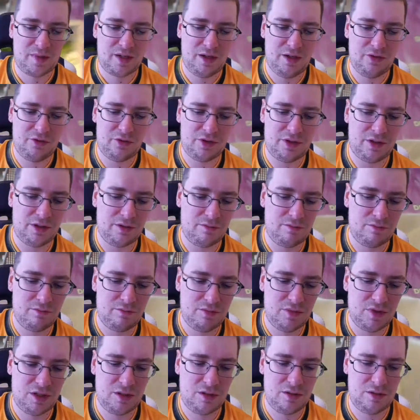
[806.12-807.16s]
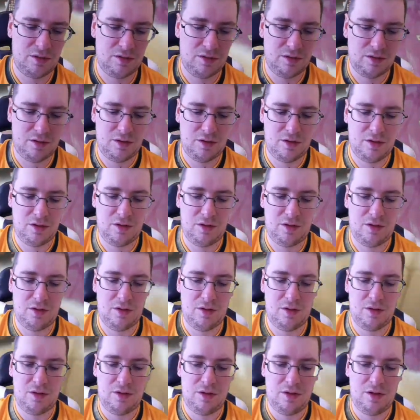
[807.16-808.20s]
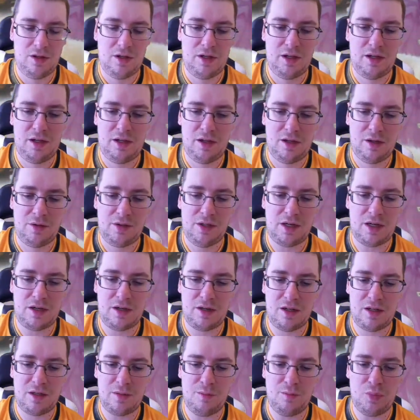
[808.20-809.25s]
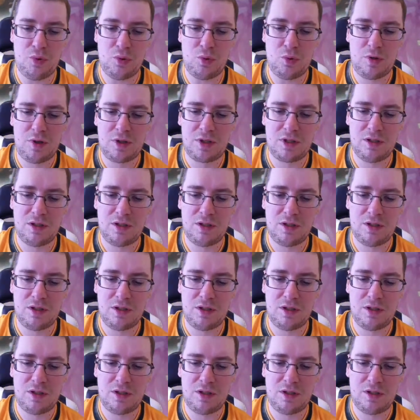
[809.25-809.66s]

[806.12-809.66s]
Interesting. Okay. And yet another baller